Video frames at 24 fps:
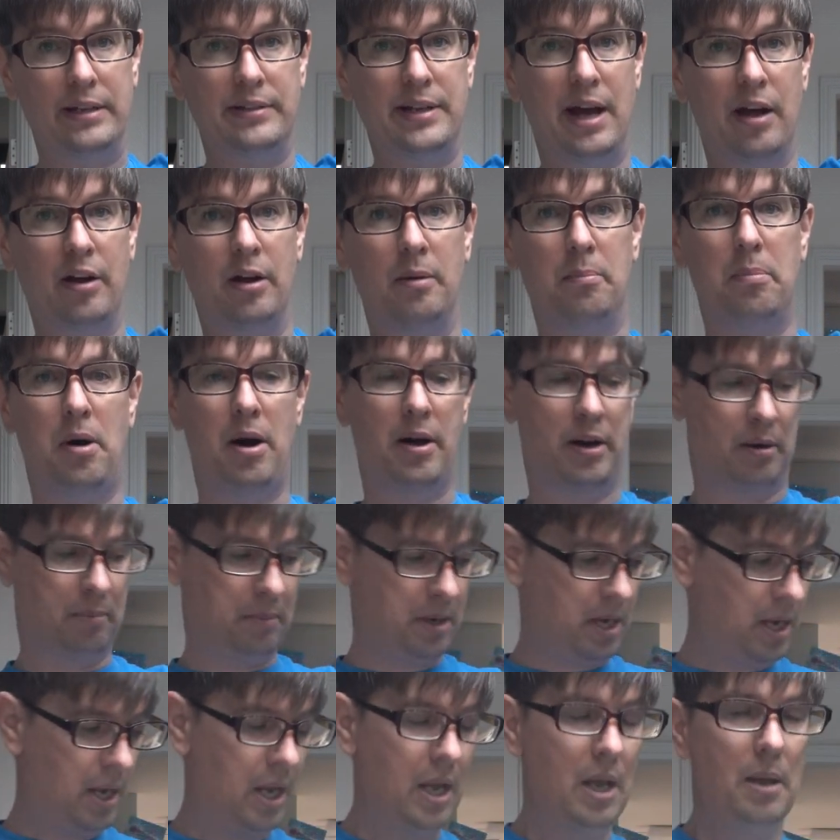down at bottom.
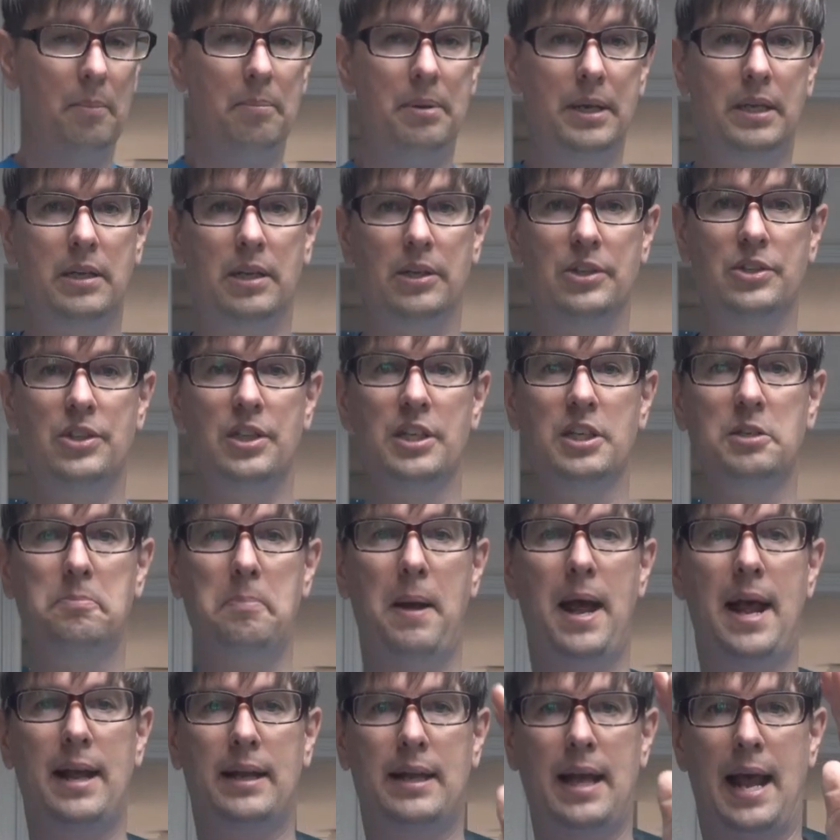Because this
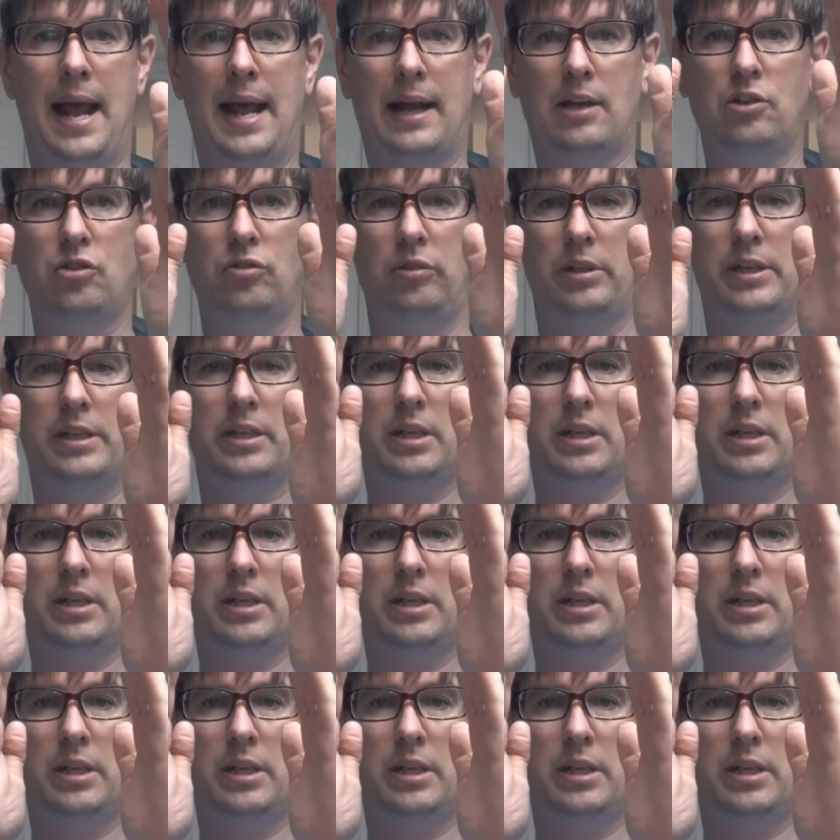pack actually